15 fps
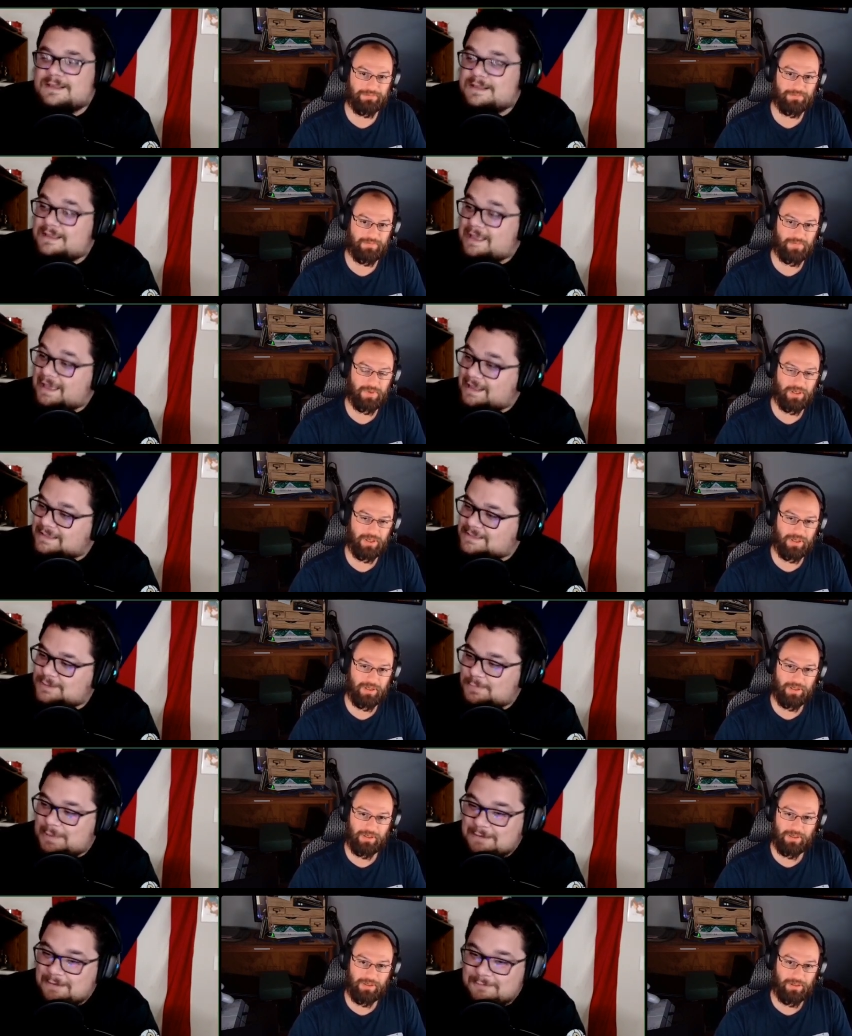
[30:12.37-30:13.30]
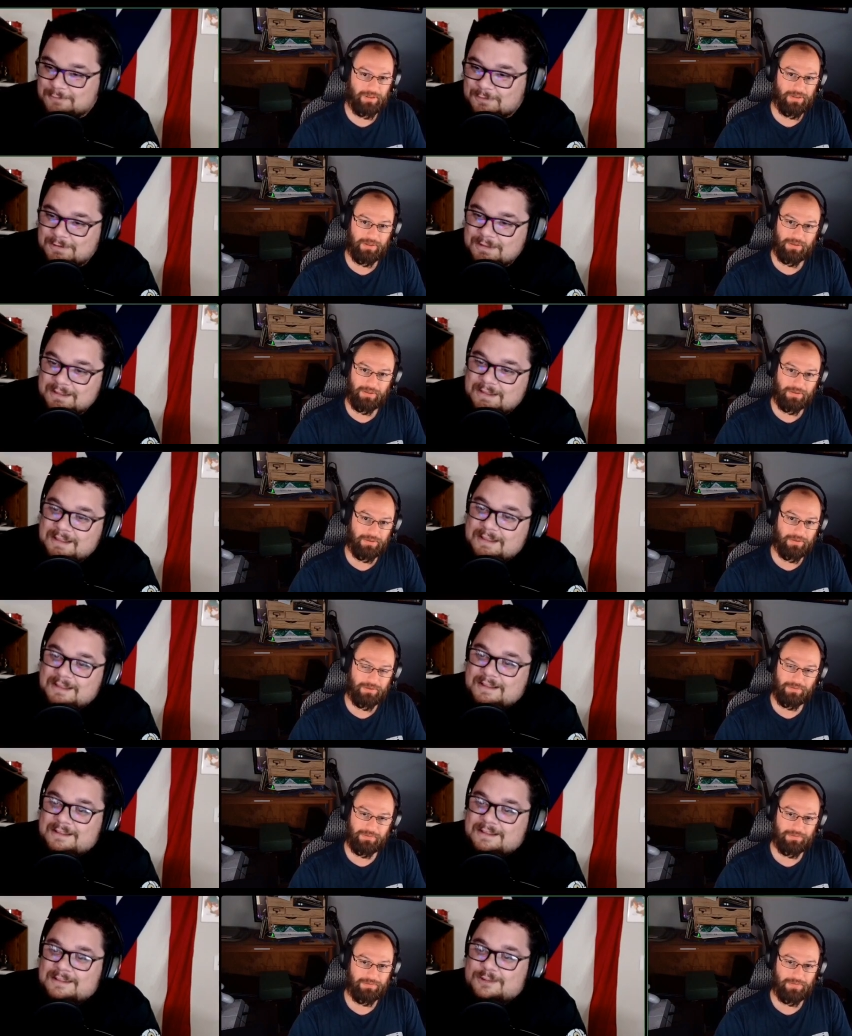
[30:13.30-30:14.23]
Speaker 1: God, it's so painful.
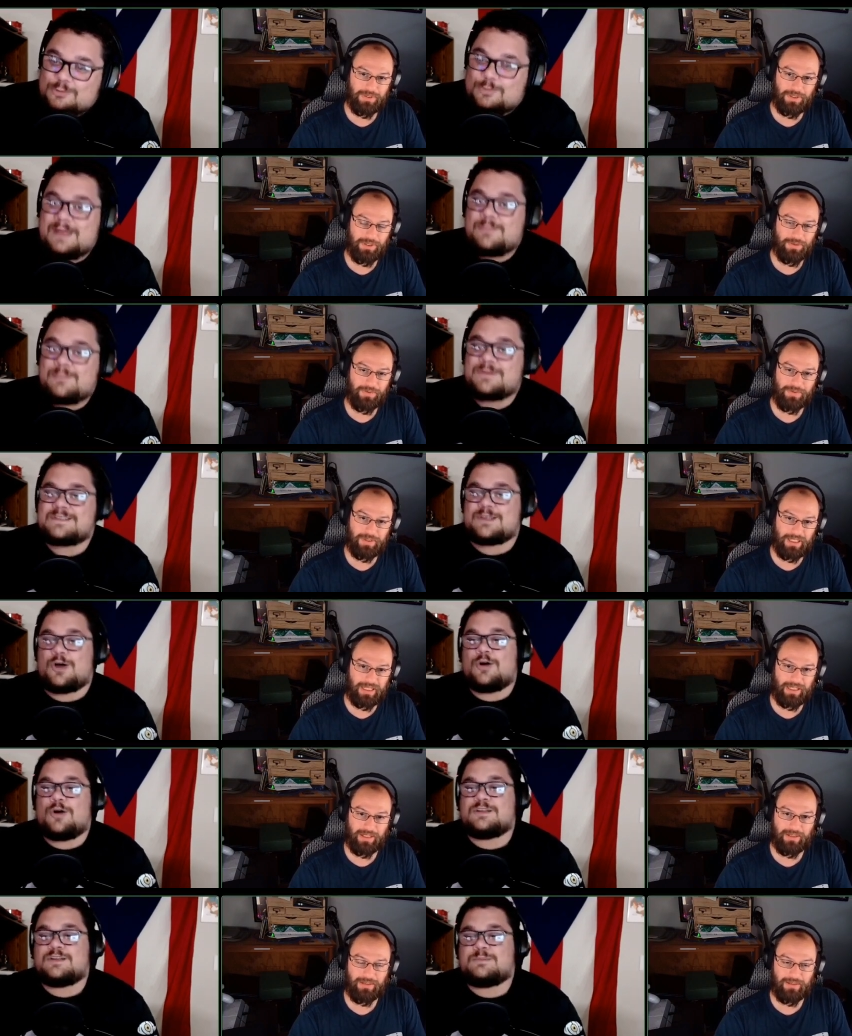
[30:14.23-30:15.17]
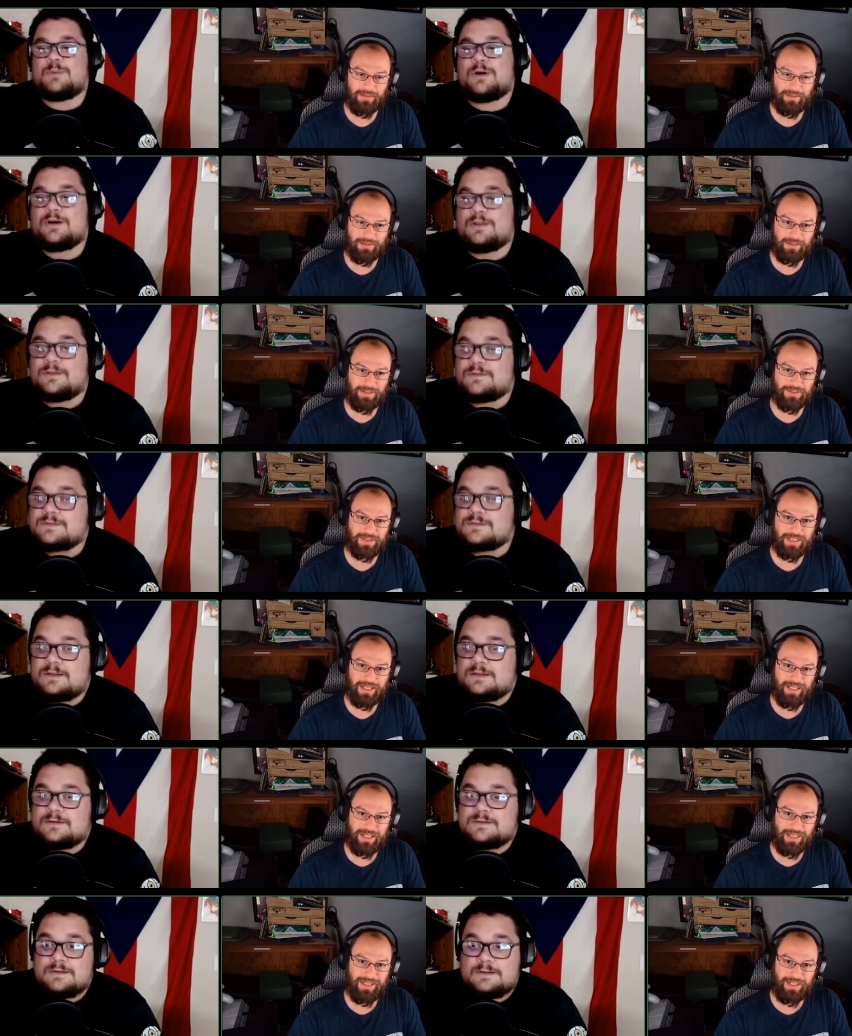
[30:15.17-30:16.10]
The ramp is the oh, hardest part in those
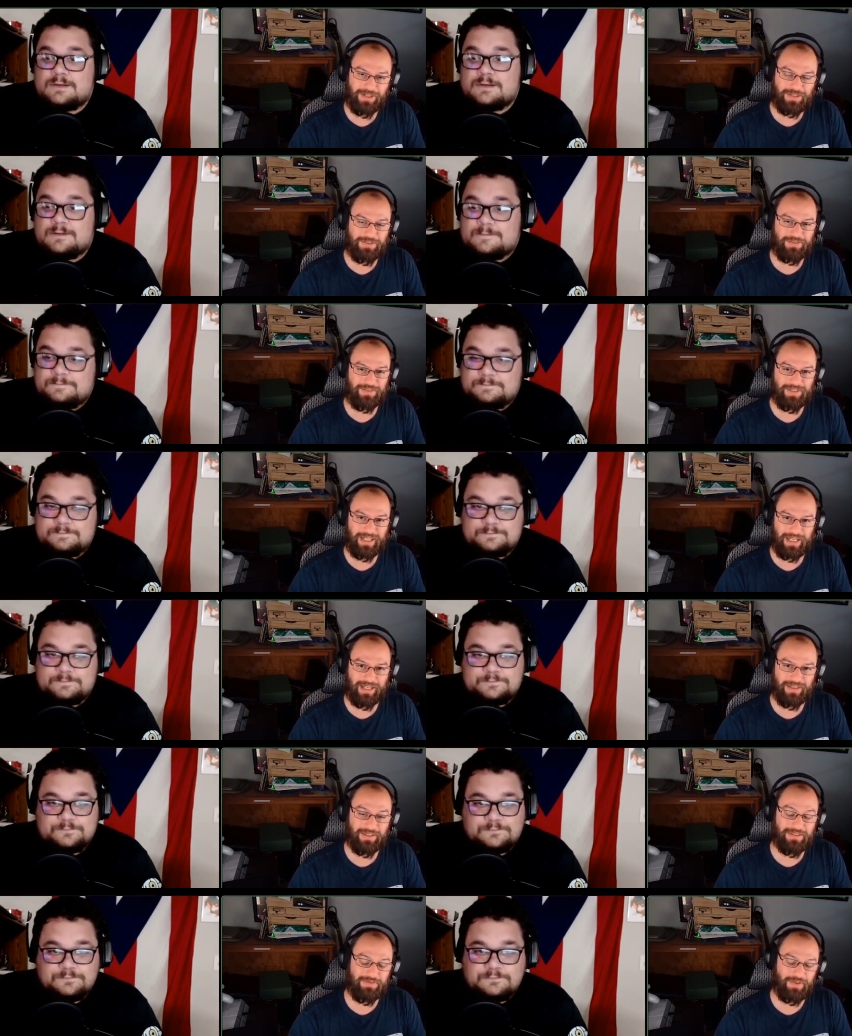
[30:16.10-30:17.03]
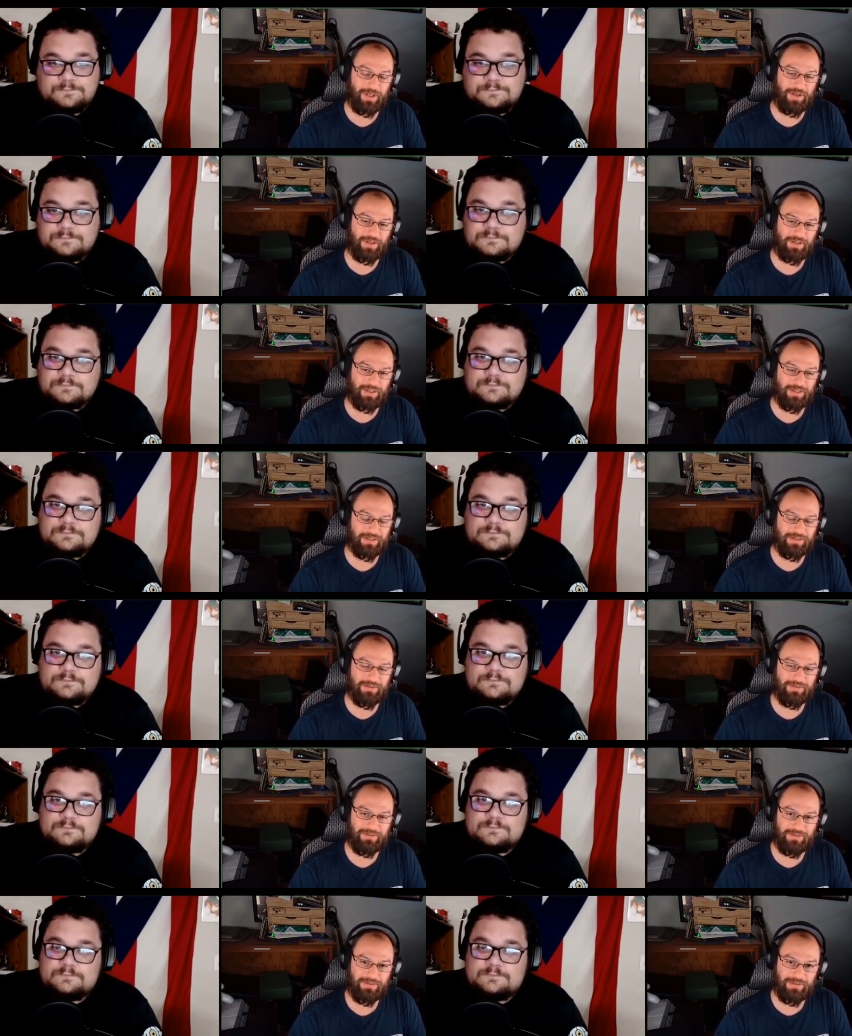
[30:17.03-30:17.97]
colors.
Speaker 2: There's yeah, it's very little,
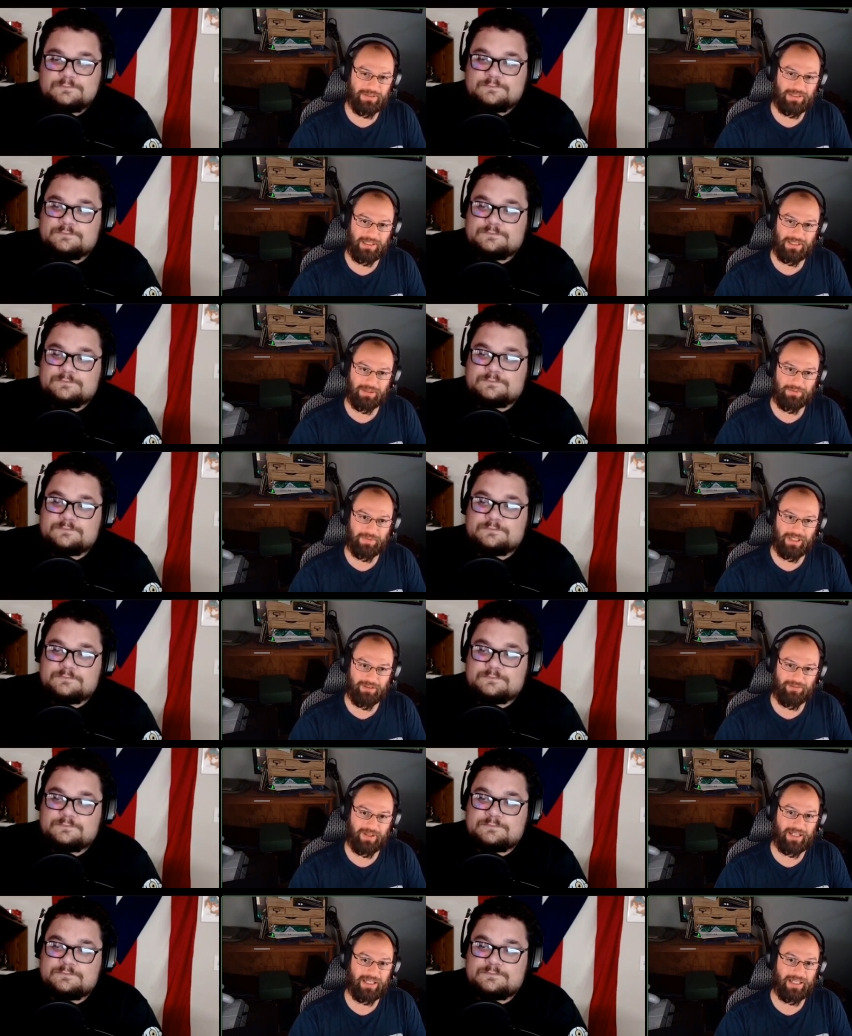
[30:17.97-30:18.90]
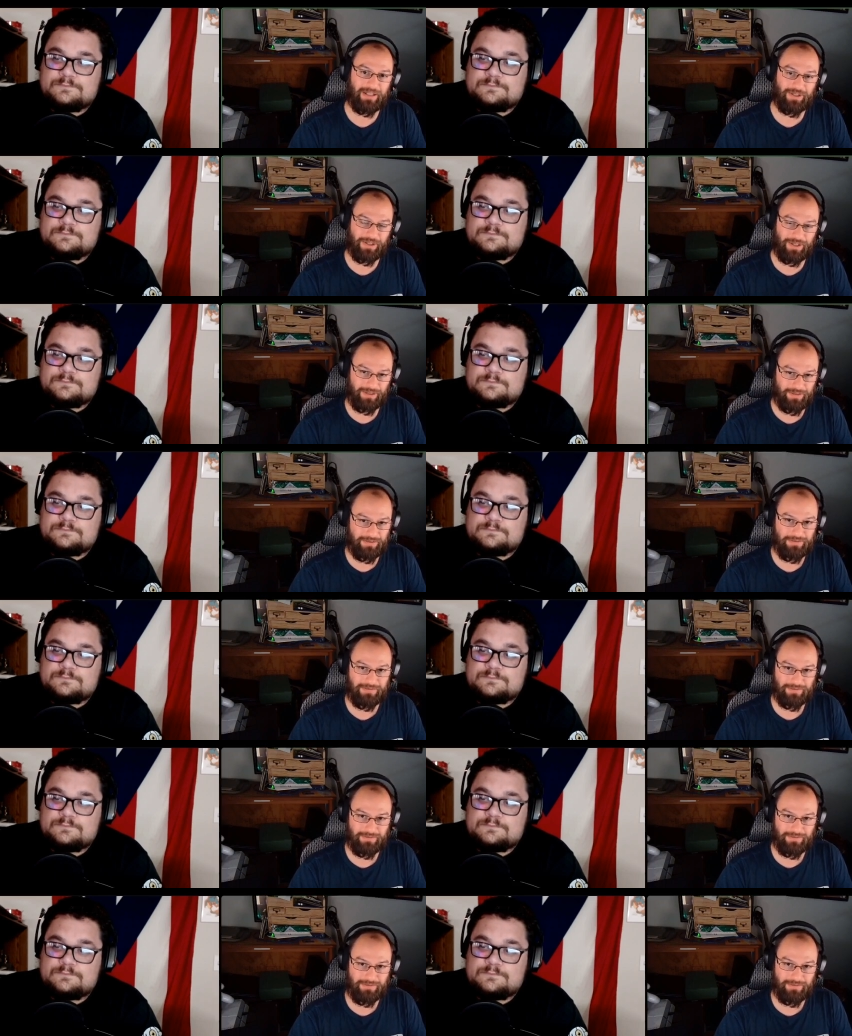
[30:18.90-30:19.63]
um, if any at all.